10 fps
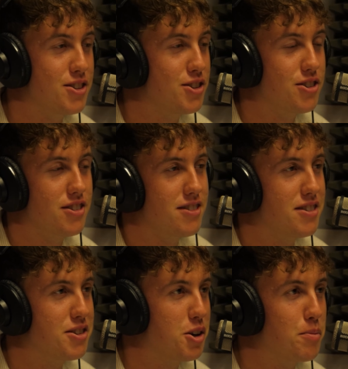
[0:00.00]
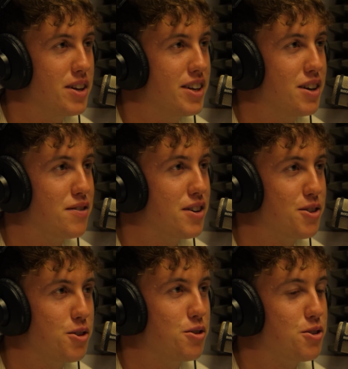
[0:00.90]
It's completely different.
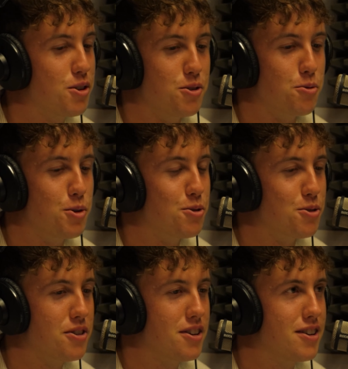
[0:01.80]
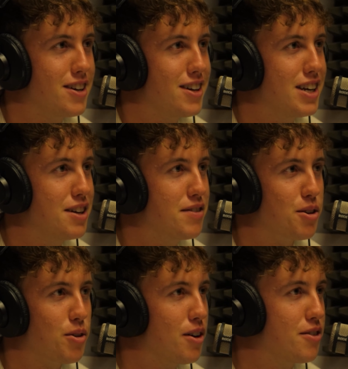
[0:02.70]
As soon as those wheels leave
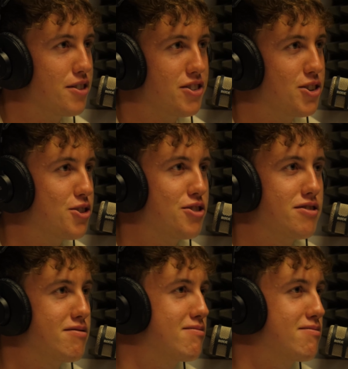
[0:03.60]
the ground, it's